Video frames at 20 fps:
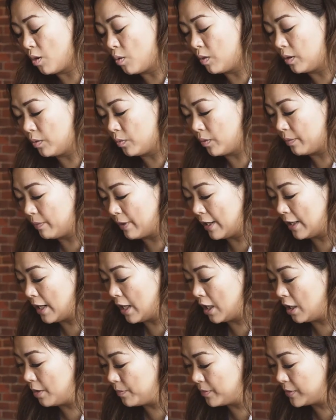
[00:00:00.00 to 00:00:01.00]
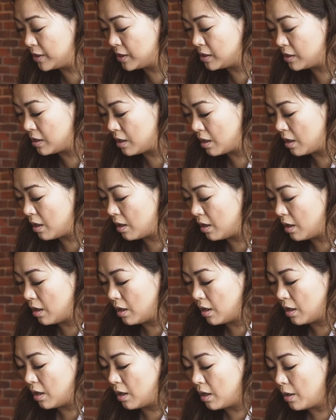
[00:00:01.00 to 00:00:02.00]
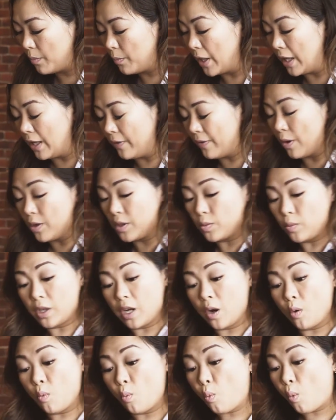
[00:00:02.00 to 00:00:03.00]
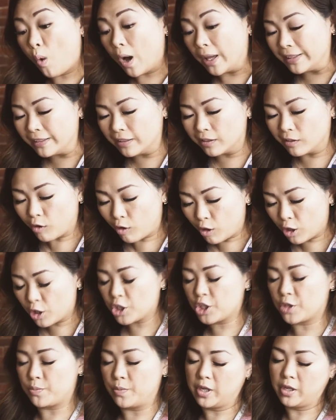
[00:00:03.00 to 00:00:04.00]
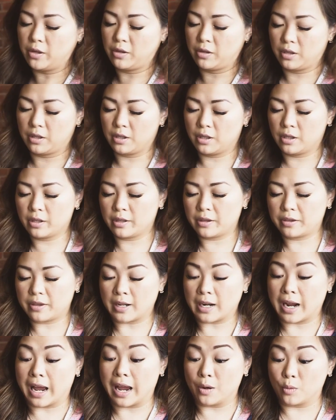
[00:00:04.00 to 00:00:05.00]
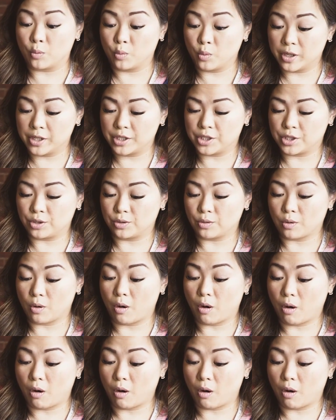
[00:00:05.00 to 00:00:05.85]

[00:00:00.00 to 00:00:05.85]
go in with my names. But if I was working on one large mirror, then I would do